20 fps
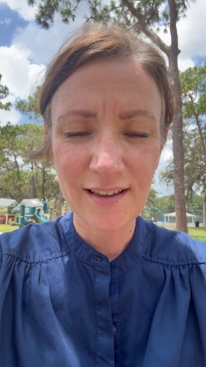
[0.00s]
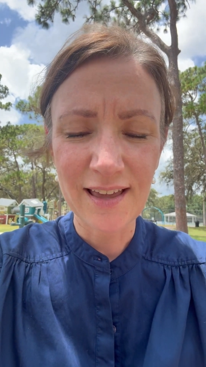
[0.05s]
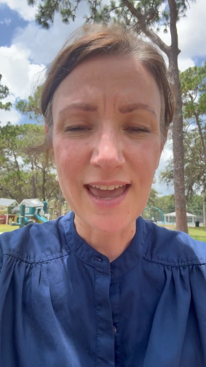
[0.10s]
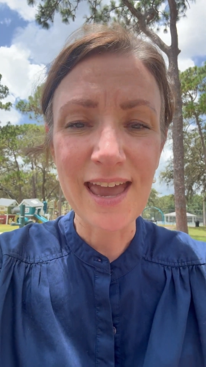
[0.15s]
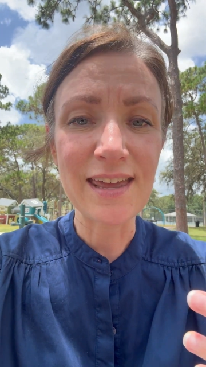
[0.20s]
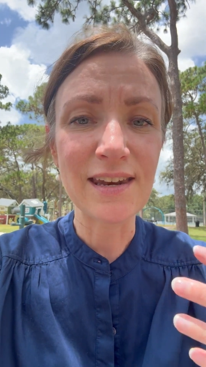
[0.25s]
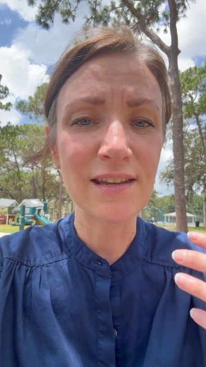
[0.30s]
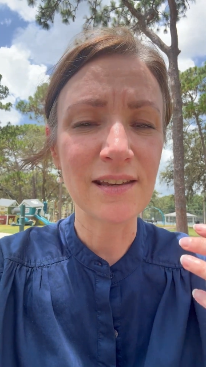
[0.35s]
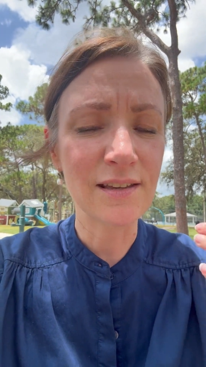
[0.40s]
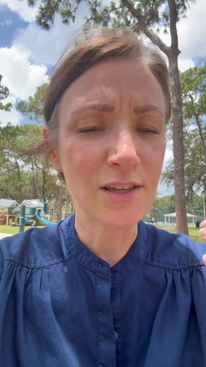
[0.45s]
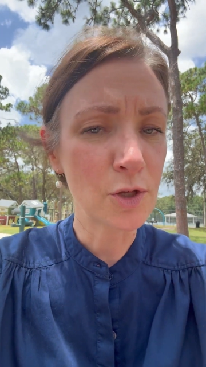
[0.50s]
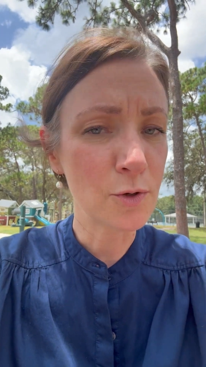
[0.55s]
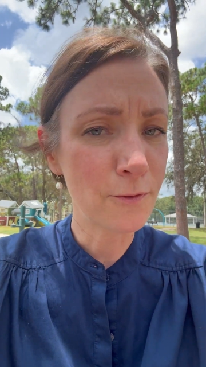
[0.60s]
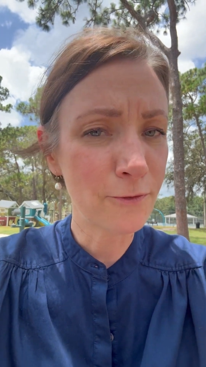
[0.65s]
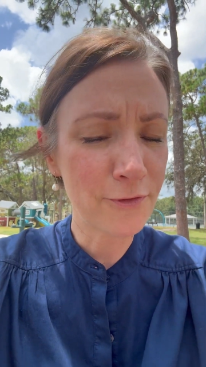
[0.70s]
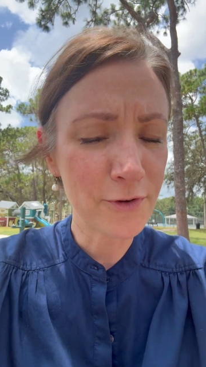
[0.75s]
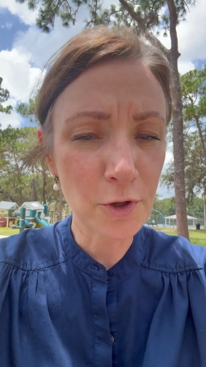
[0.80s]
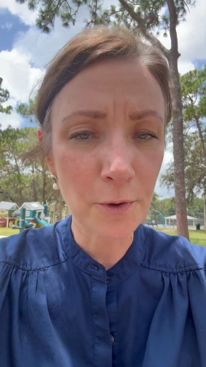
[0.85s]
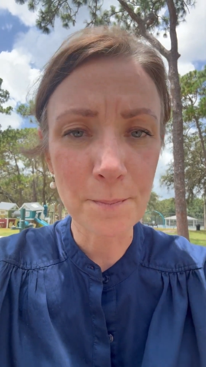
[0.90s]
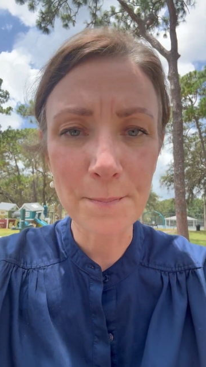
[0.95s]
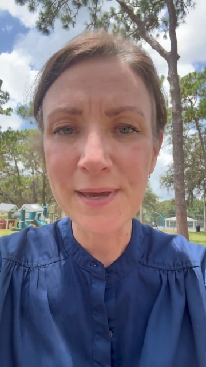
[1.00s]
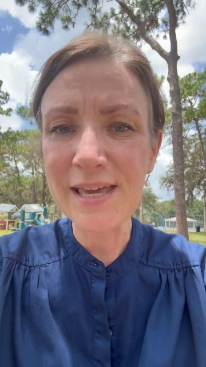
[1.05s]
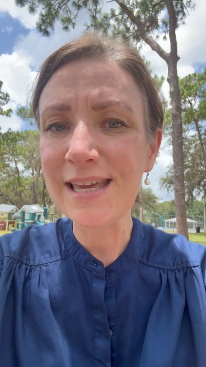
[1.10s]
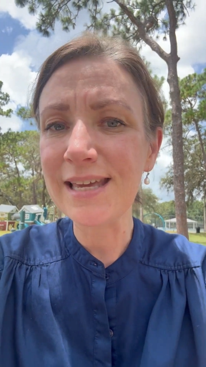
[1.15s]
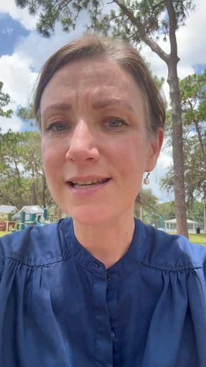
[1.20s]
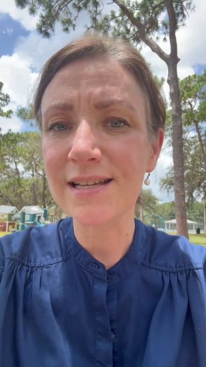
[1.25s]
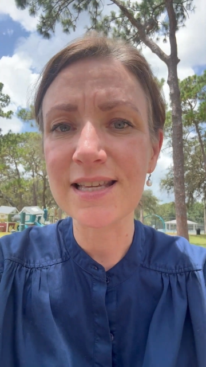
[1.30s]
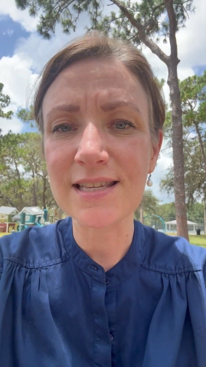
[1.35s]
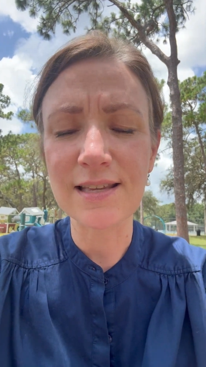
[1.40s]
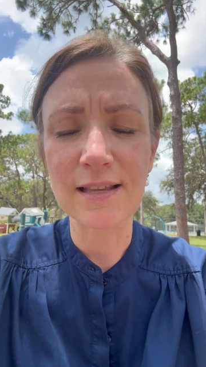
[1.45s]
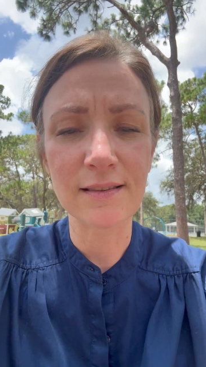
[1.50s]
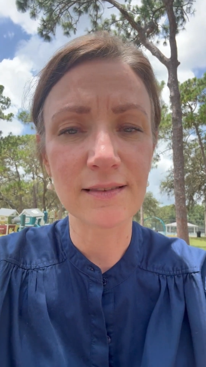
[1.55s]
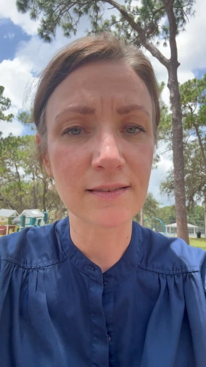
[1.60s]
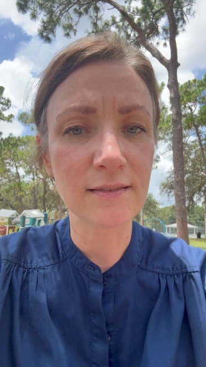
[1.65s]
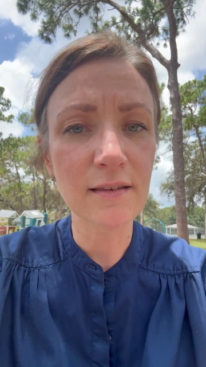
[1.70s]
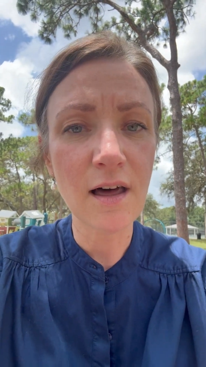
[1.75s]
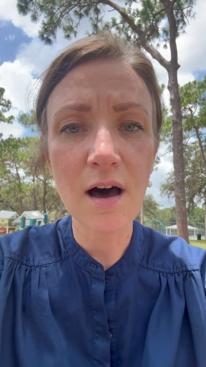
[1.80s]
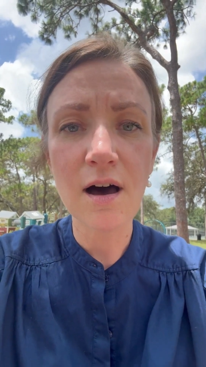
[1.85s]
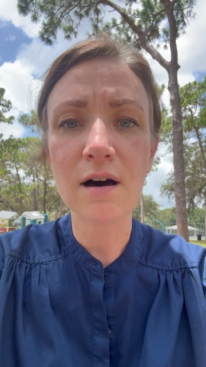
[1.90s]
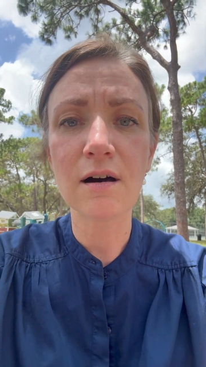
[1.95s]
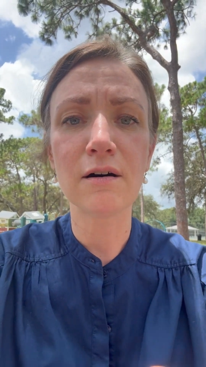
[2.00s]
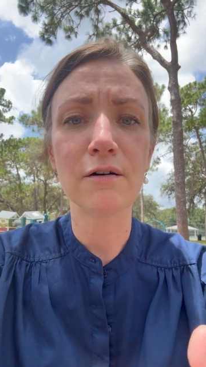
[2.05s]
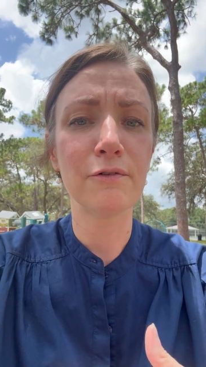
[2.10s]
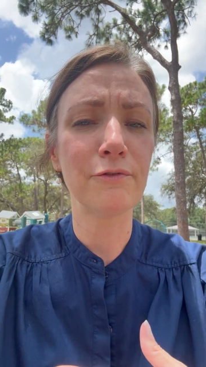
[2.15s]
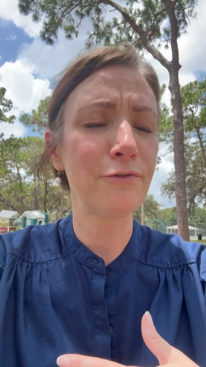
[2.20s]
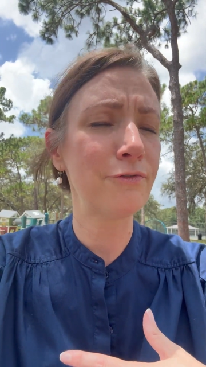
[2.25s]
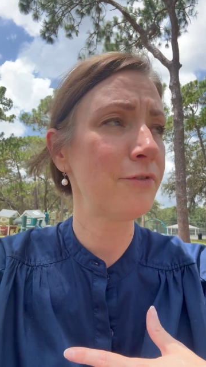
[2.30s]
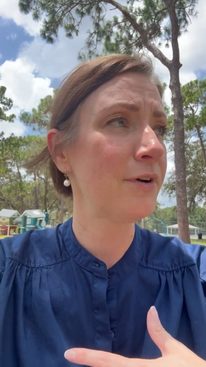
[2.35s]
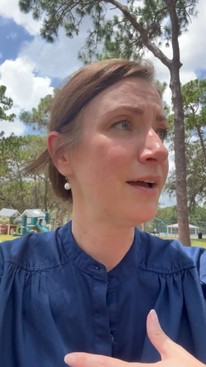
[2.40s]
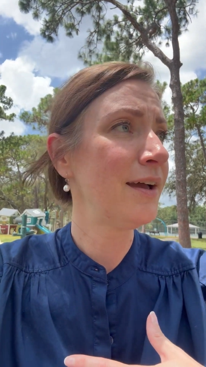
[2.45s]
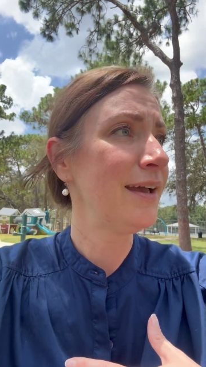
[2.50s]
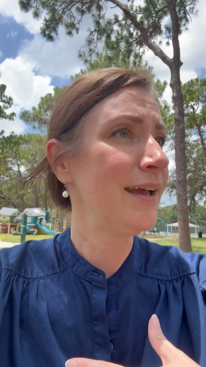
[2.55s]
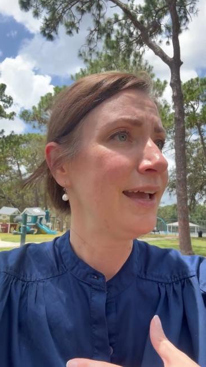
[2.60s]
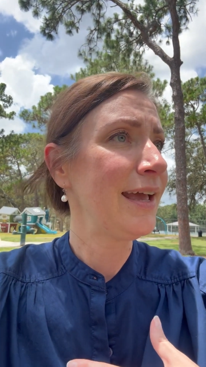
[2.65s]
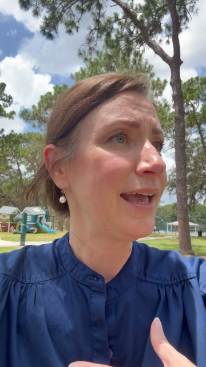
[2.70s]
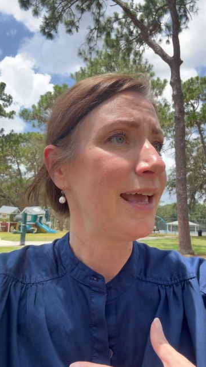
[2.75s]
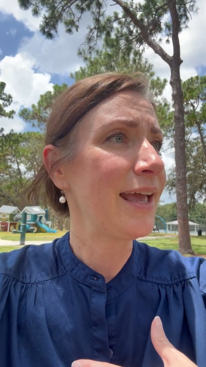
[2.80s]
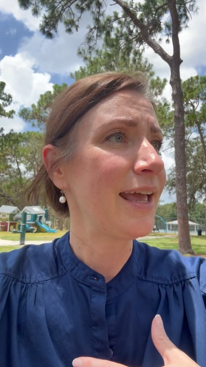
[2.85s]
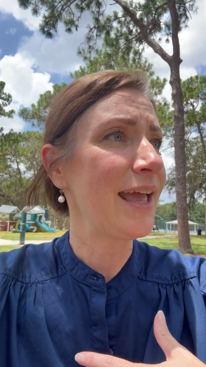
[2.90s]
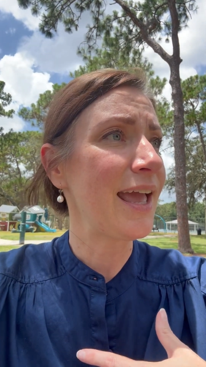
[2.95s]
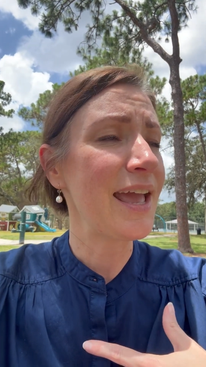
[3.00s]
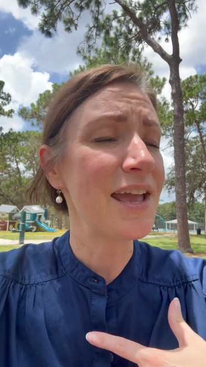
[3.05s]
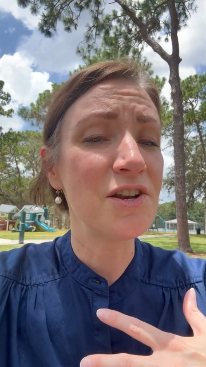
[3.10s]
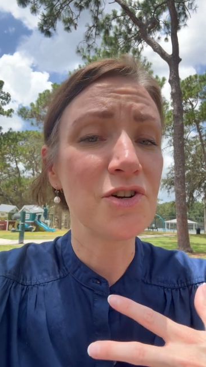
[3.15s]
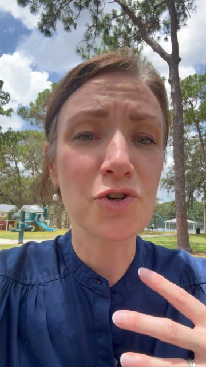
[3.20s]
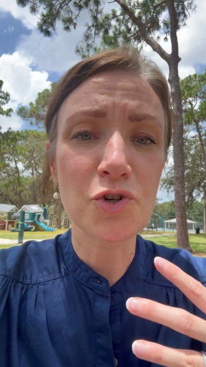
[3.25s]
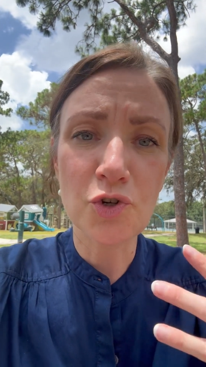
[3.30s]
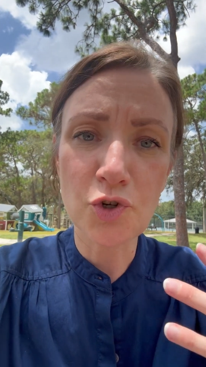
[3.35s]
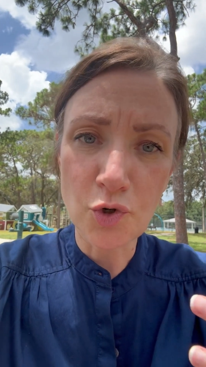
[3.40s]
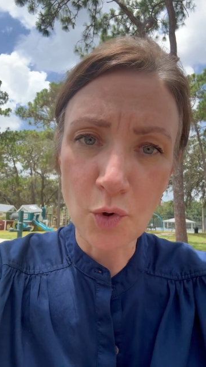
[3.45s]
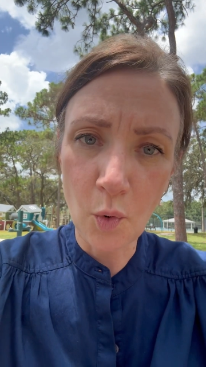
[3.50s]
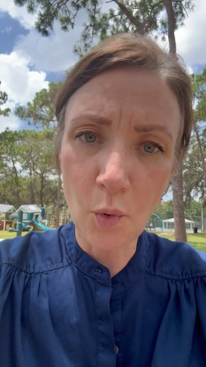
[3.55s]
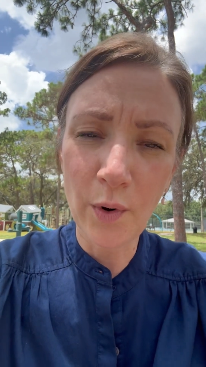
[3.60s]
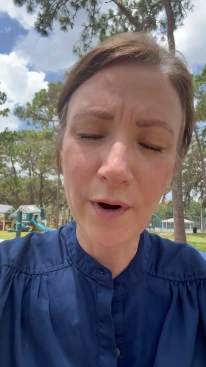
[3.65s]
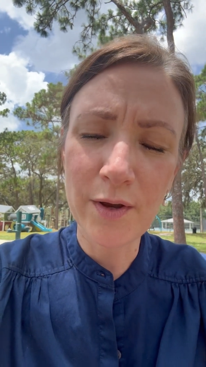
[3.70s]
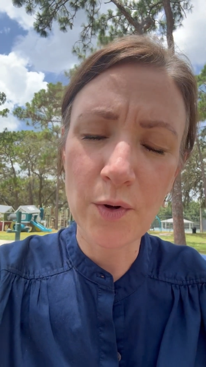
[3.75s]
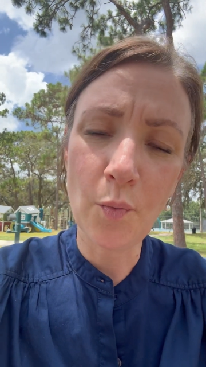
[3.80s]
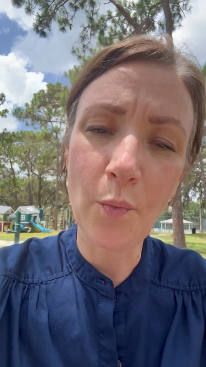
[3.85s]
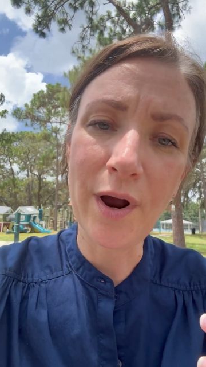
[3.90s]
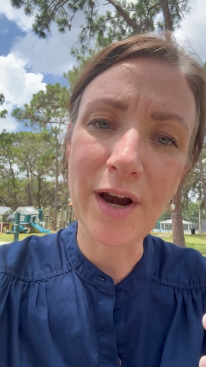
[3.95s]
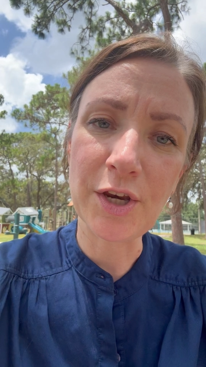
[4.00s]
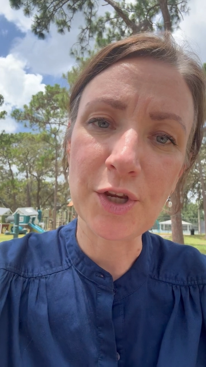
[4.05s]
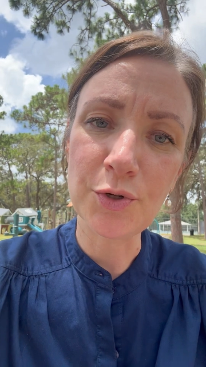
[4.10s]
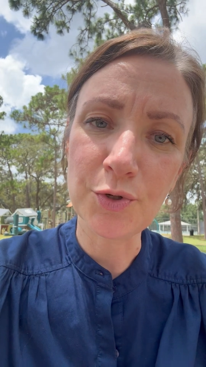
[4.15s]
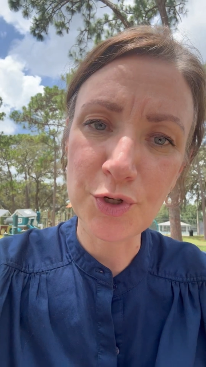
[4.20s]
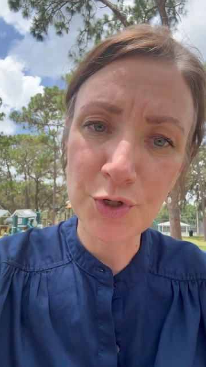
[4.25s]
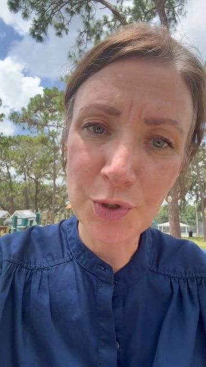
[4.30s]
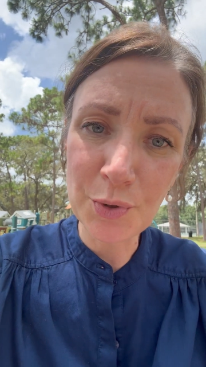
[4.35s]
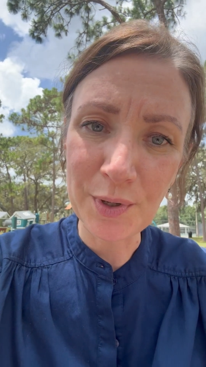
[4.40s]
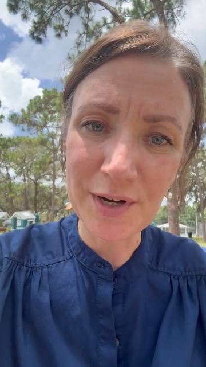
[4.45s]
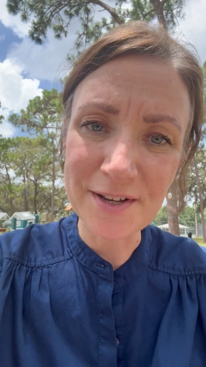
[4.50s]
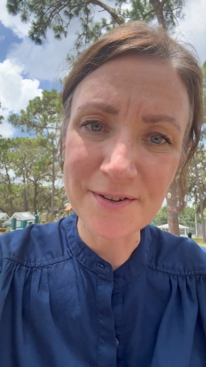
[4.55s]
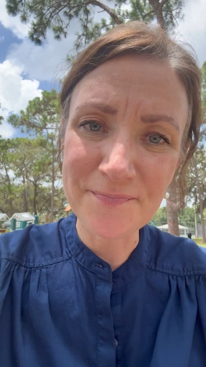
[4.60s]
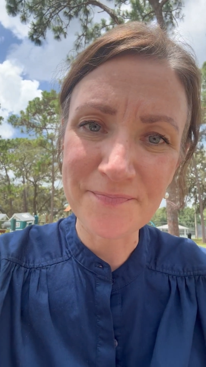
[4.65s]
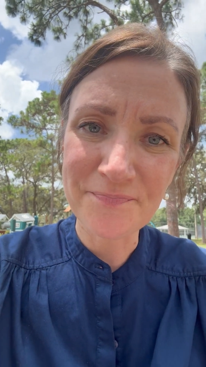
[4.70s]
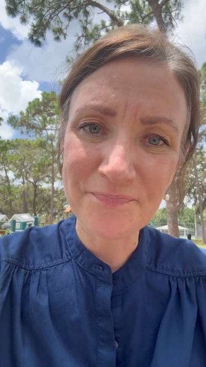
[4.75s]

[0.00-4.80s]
And you feel peace and love and joy when you do it.